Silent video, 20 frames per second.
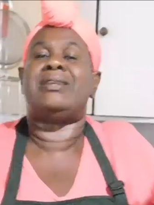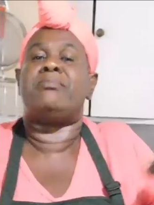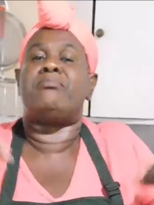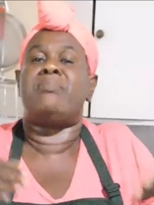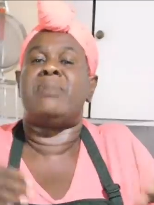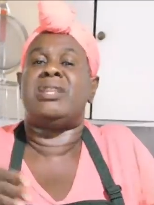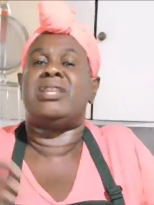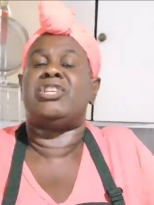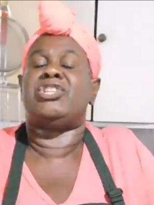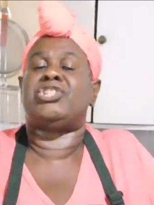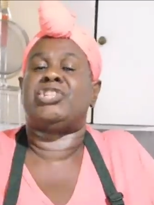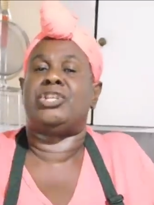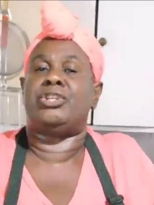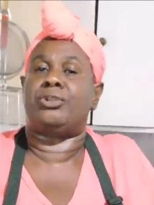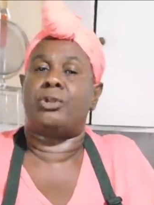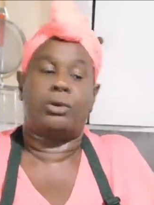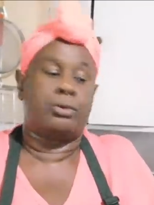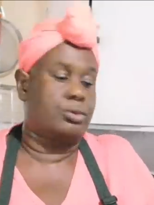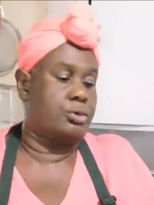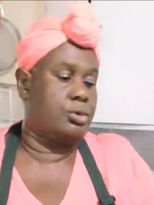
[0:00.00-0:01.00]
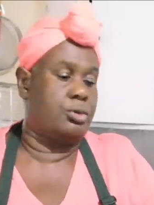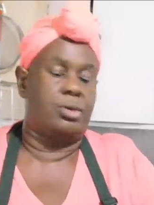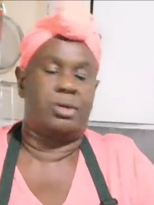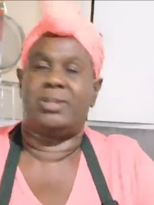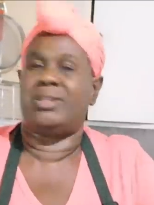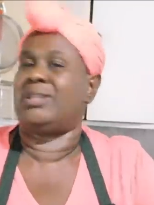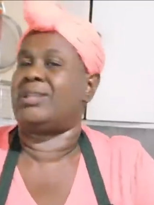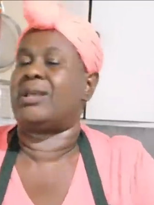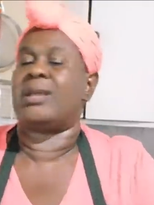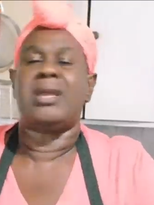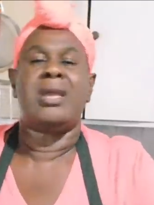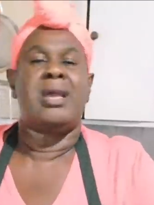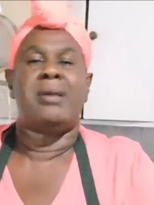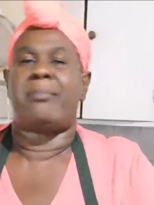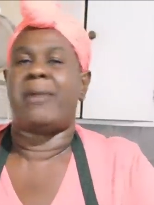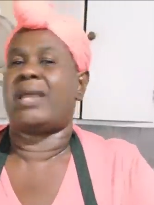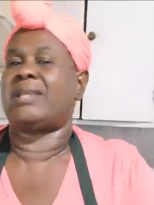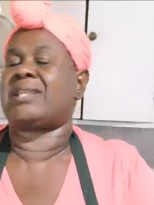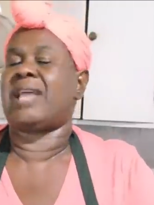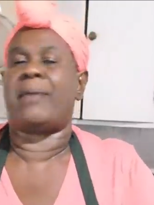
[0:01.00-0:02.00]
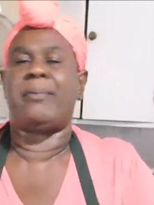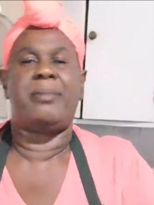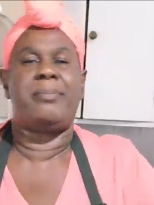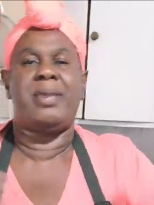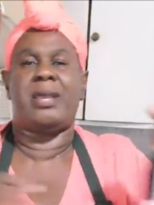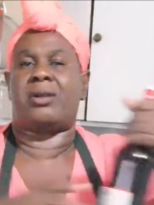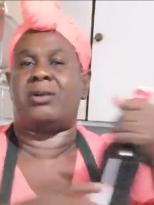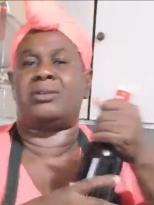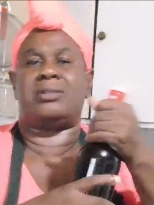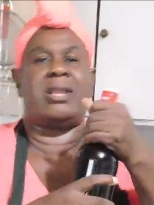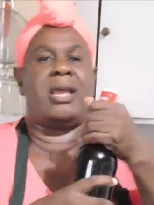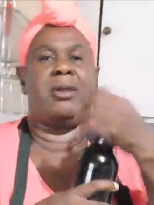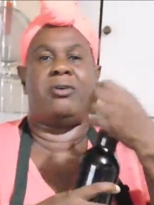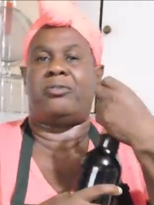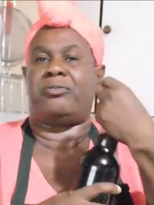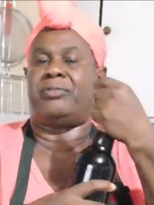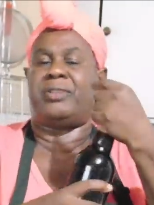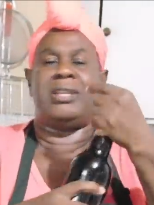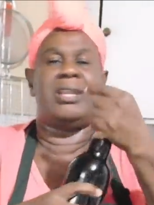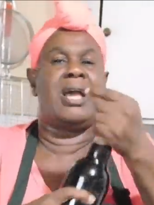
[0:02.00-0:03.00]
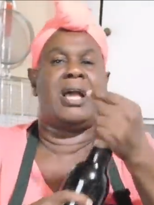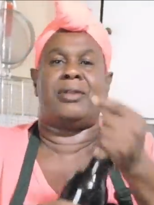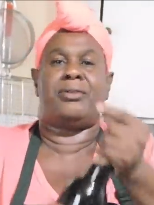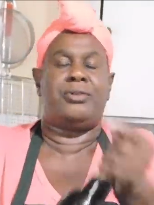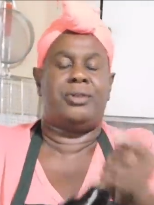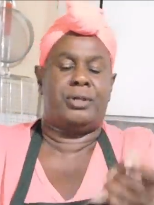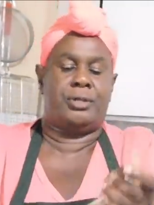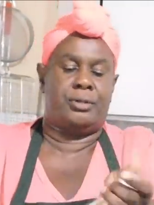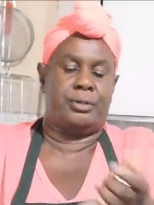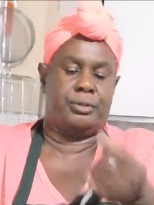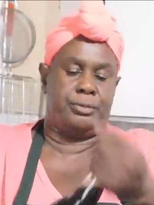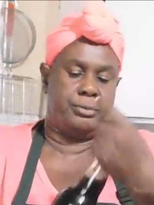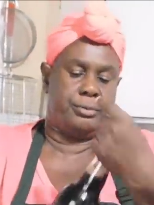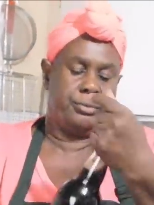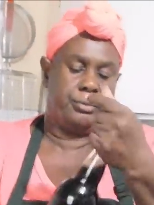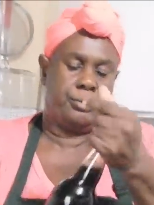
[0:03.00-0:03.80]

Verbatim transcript: diminish it down to nothing by the time you bake out my oven in and do you know?